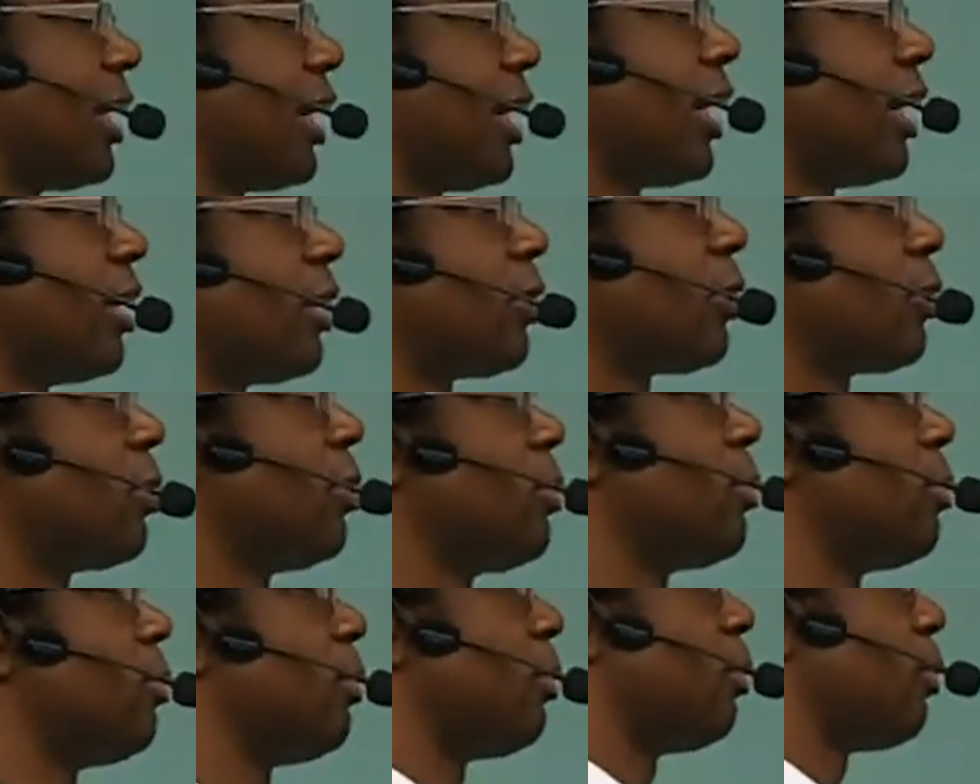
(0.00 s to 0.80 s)
and
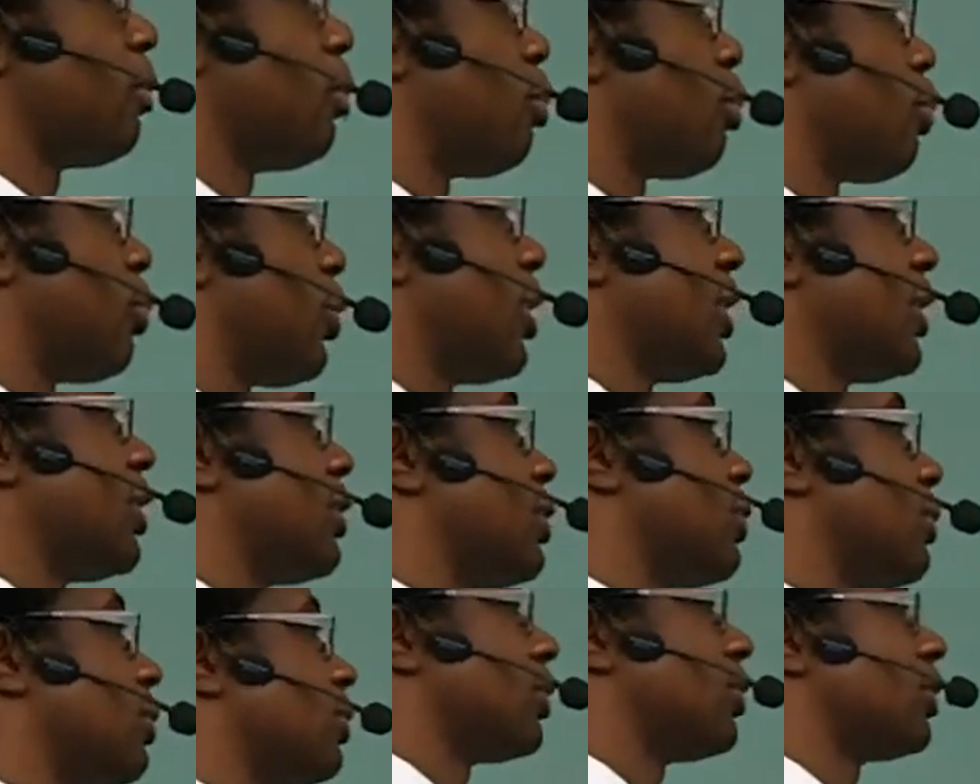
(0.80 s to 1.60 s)
bring
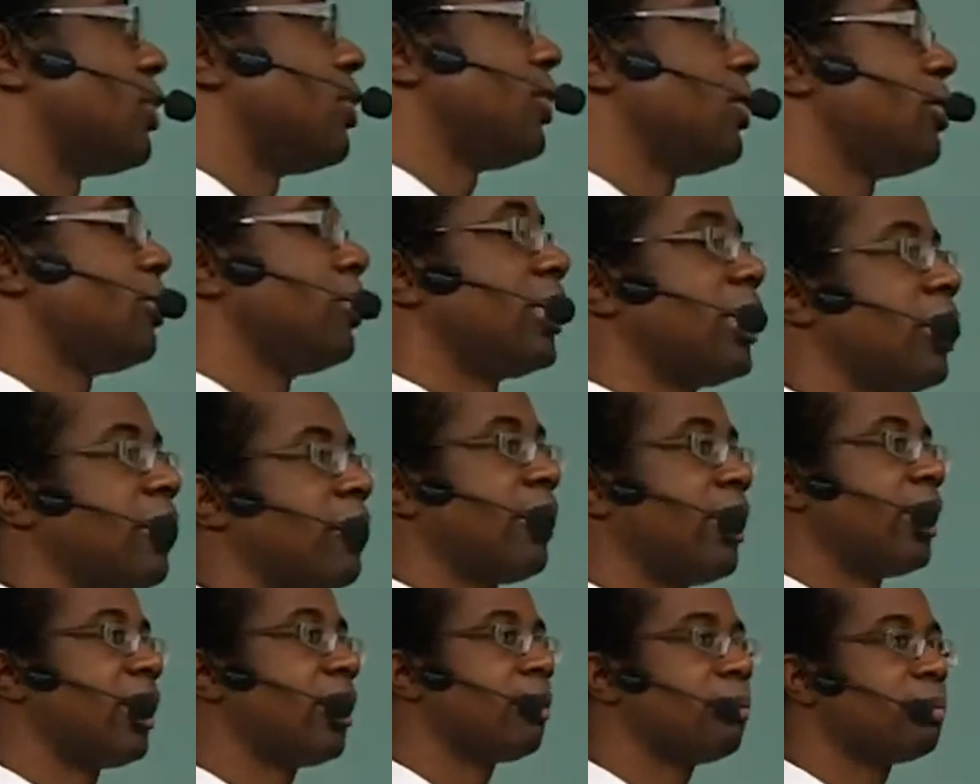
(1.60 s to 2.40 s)
tools to you that
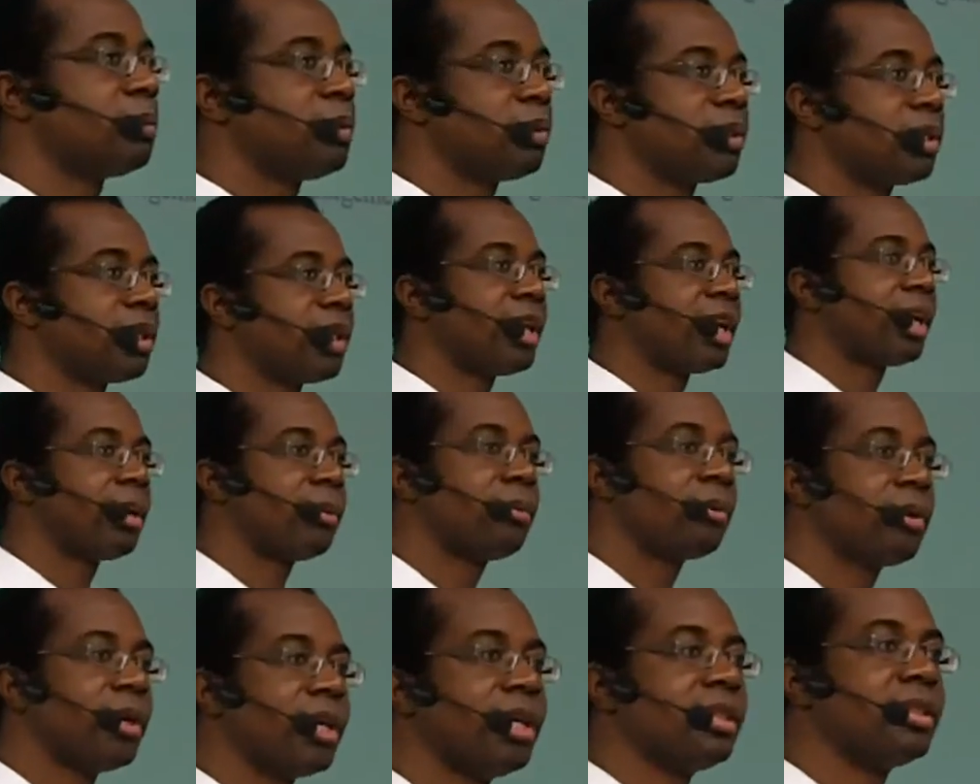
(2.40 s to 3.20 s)
will help you
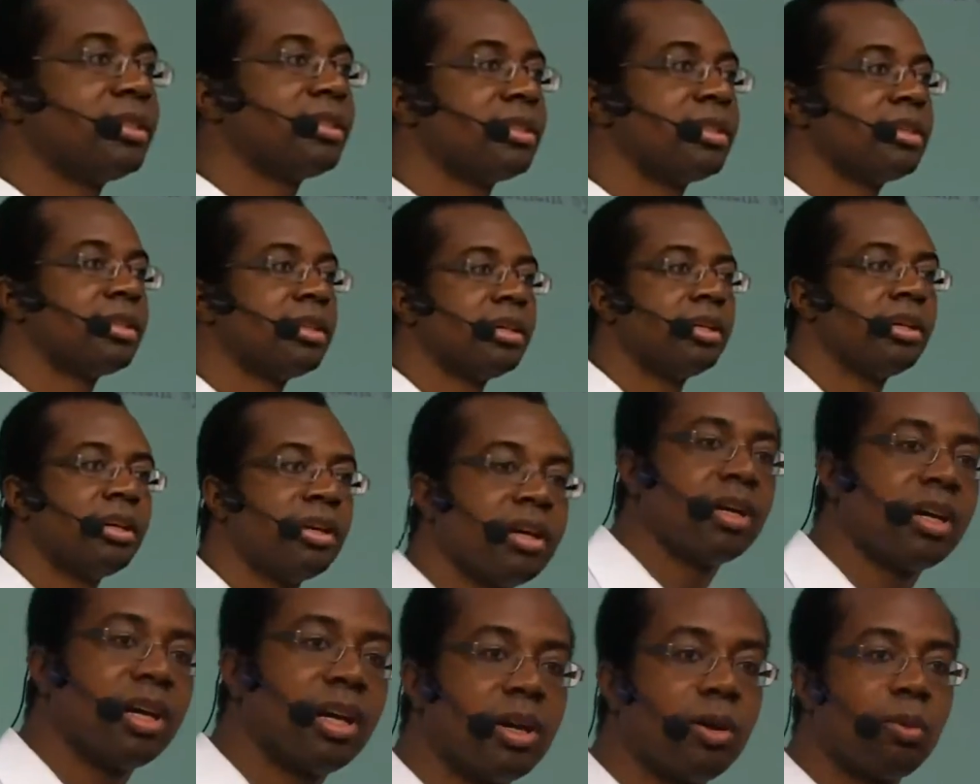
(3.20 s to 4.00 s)
collaborate,
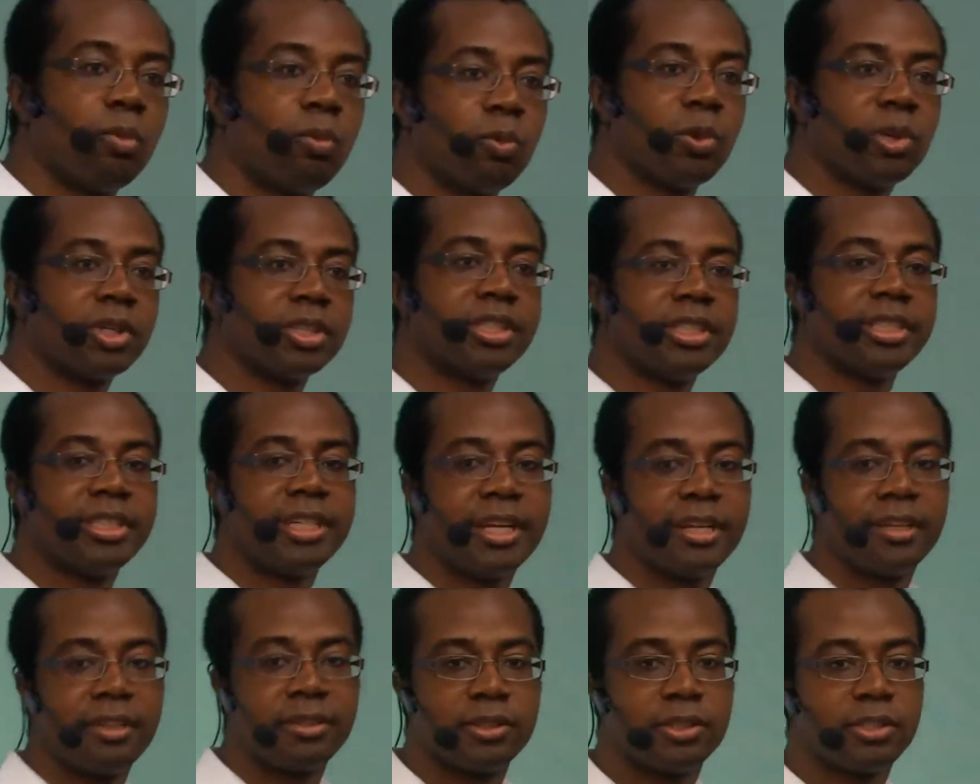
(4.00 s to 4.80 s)
work
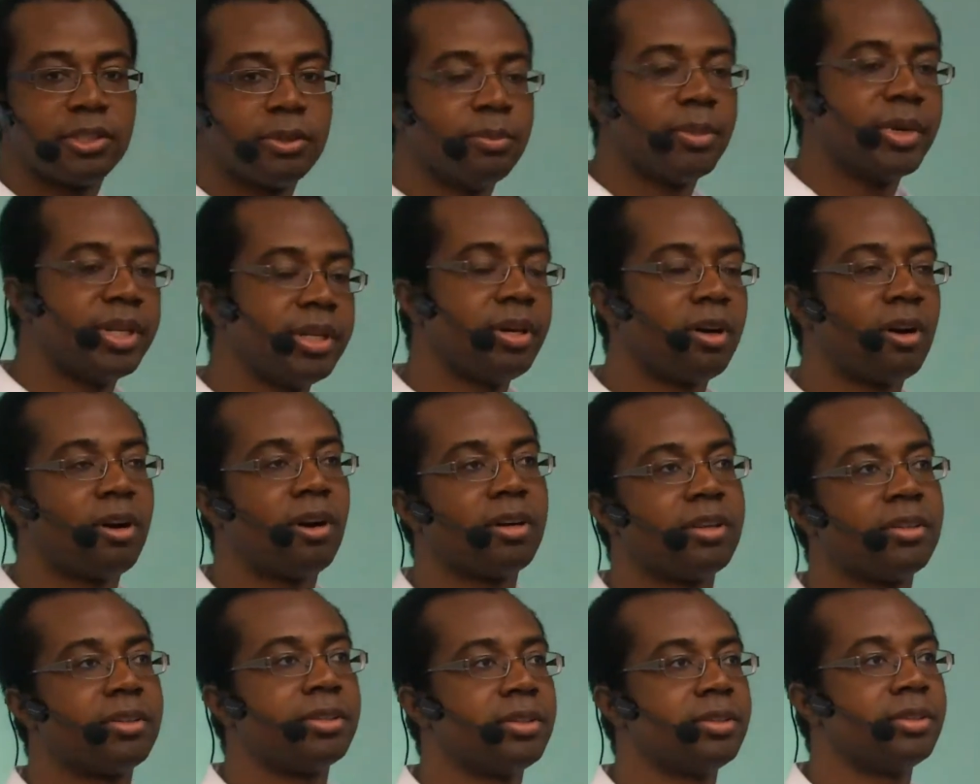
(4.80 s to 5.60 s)
together, so many
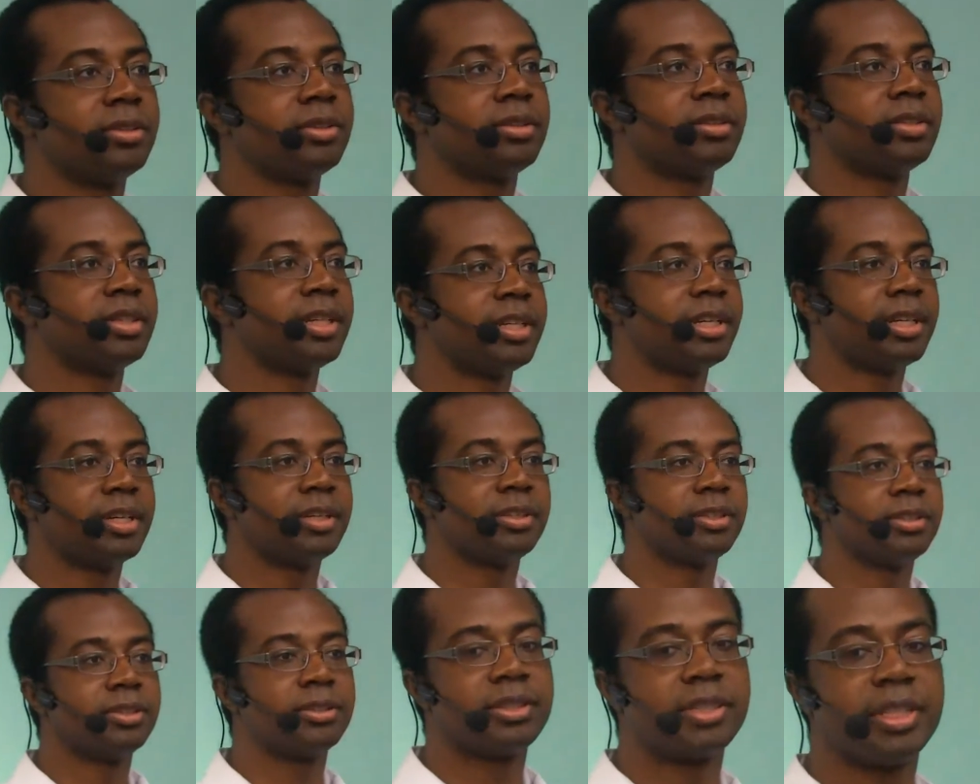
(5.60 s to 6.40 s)
authors and
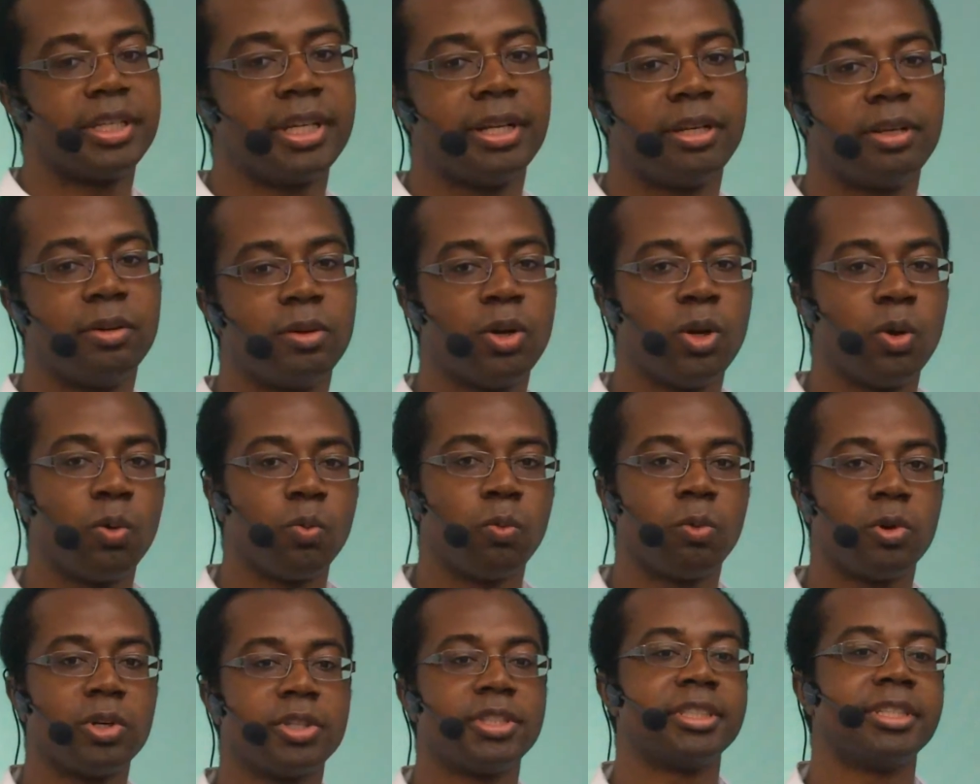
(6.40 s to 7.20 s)
editors can
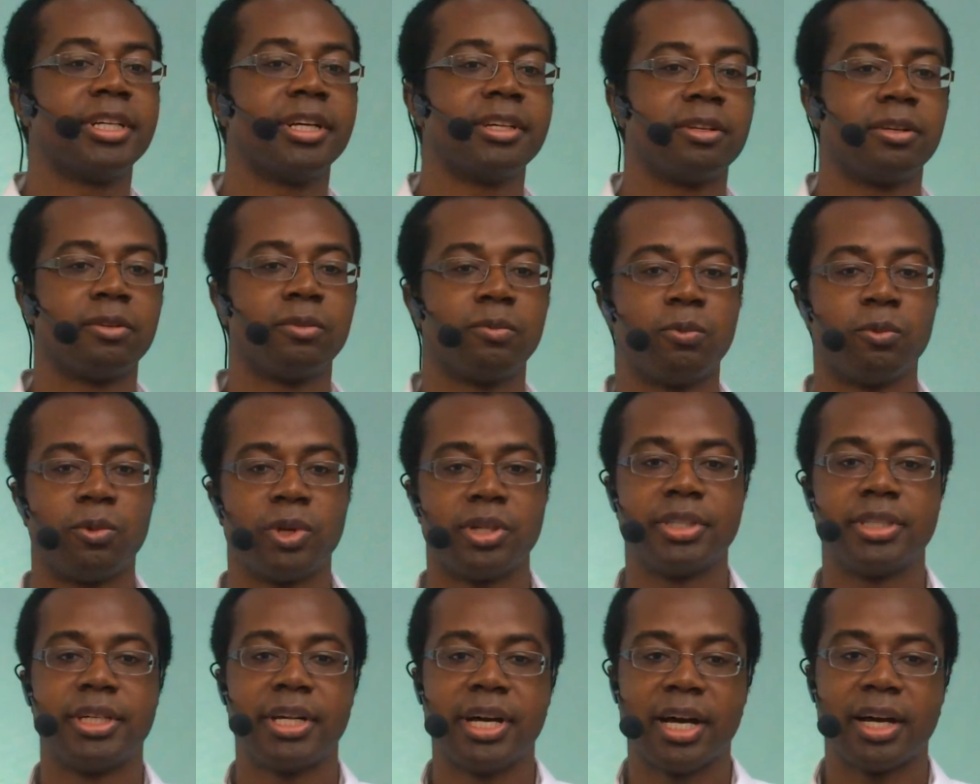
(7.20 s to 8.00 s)
work together on
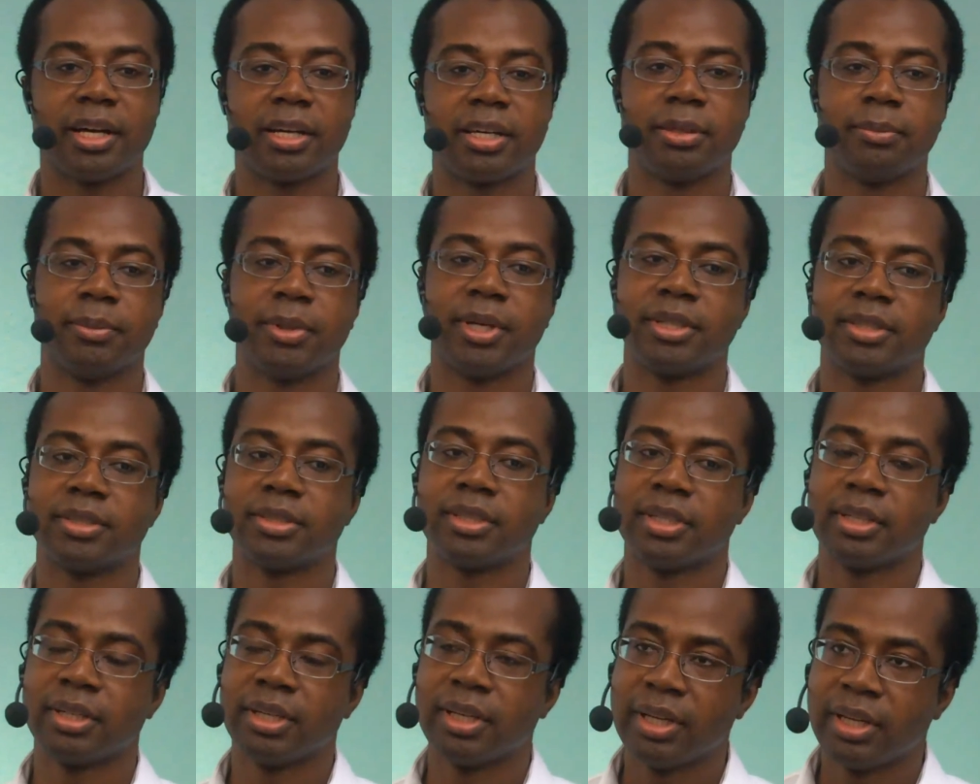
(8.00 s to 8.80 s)
one document.
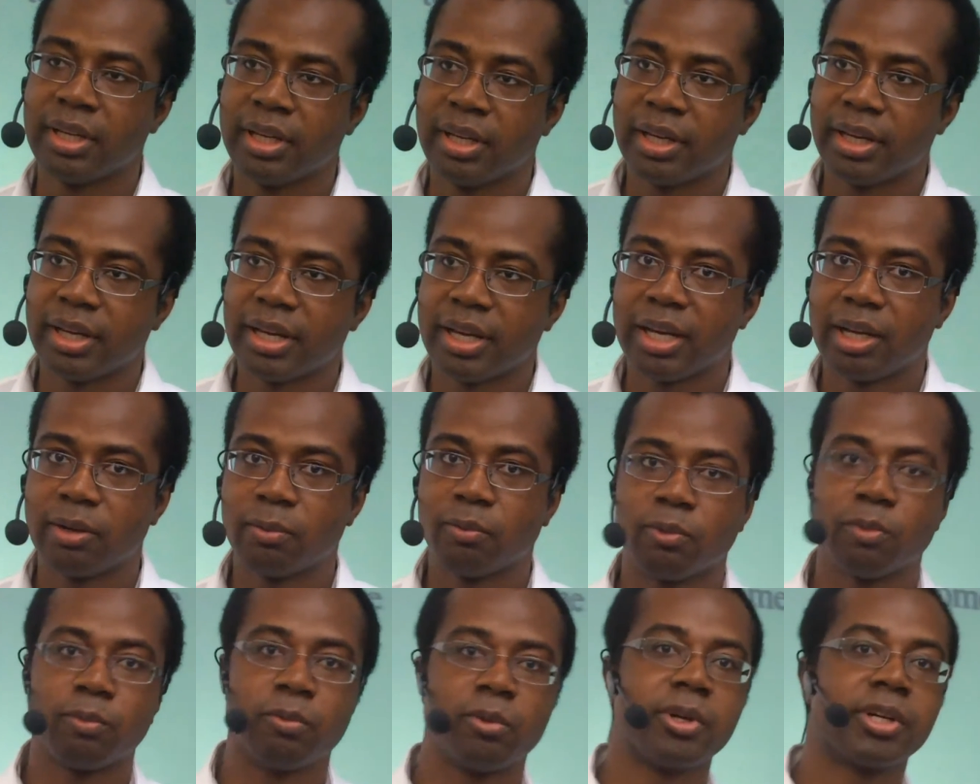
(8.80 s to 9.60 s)

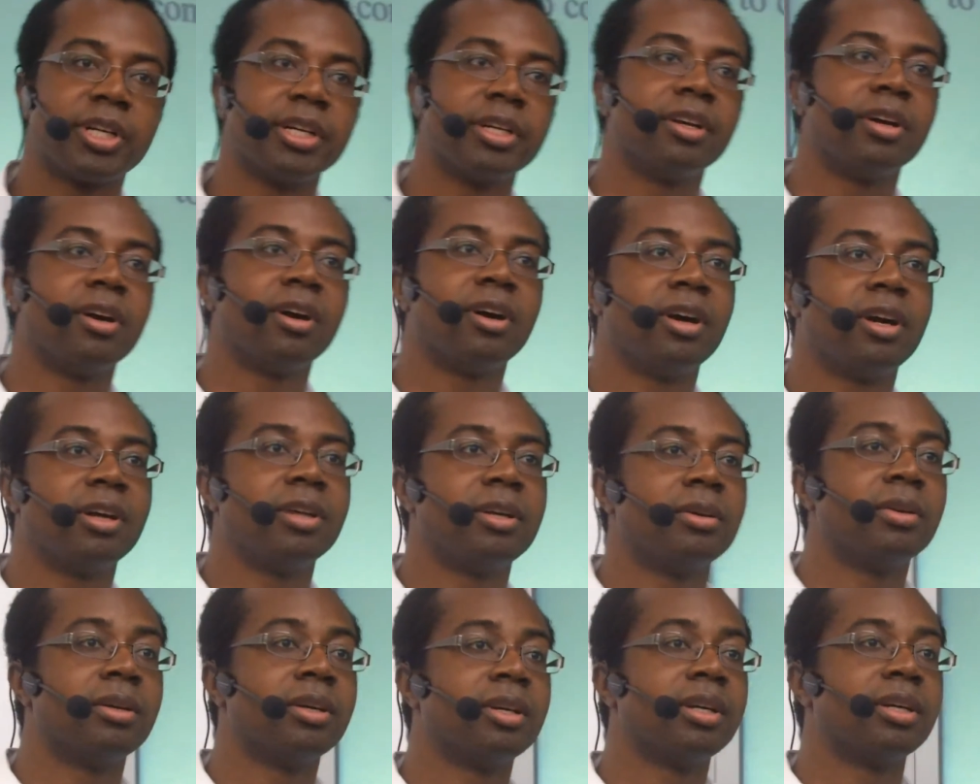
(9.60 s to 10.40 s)
And we're working
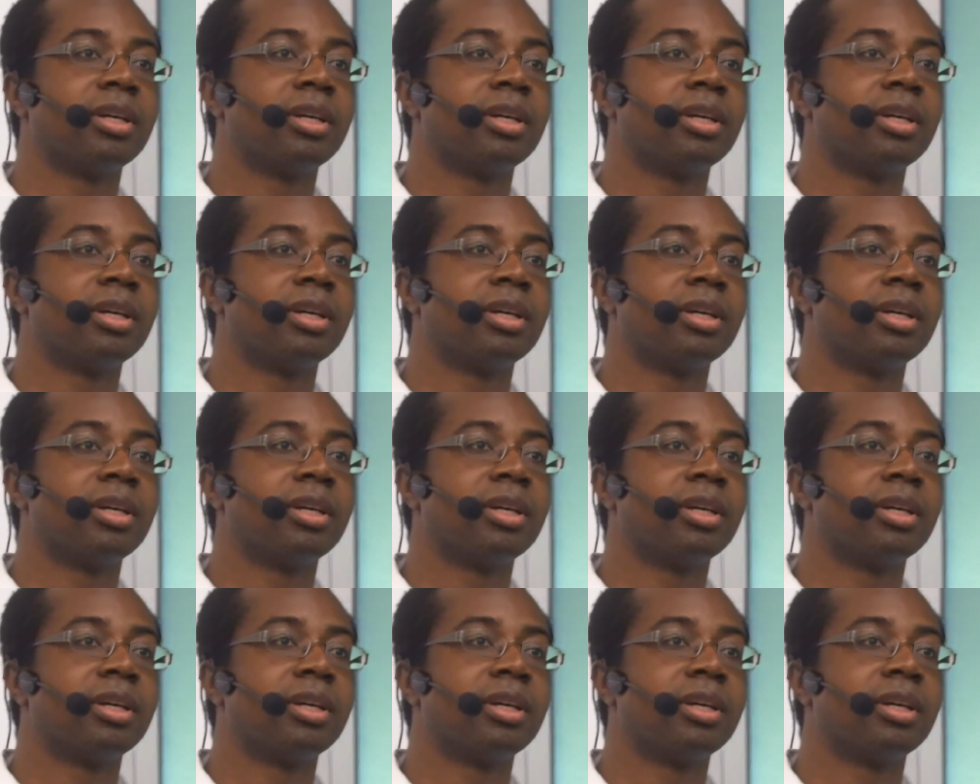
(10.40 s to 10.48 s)
on